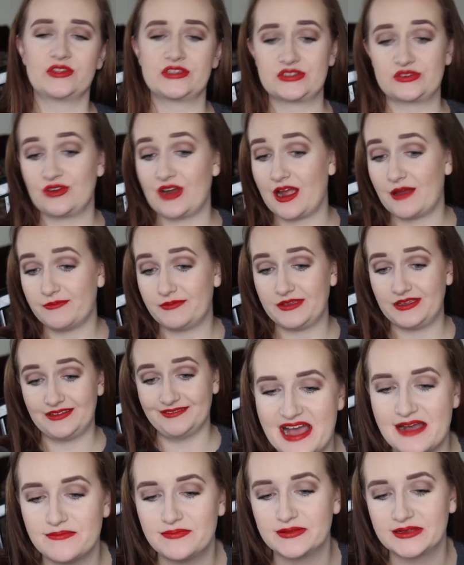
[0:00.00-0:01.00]
this crappy
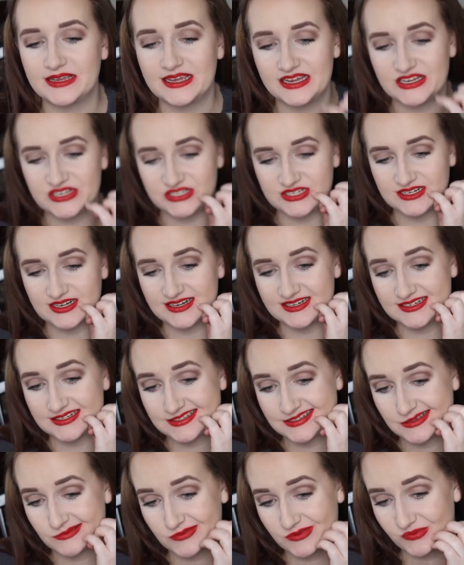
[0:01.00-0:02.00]
application. I
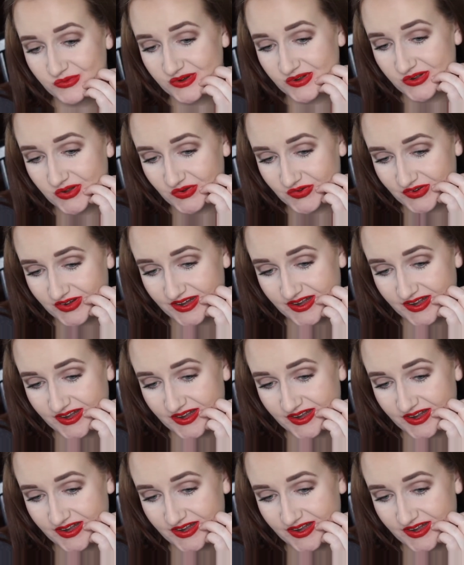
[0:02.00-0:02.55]
did something weird over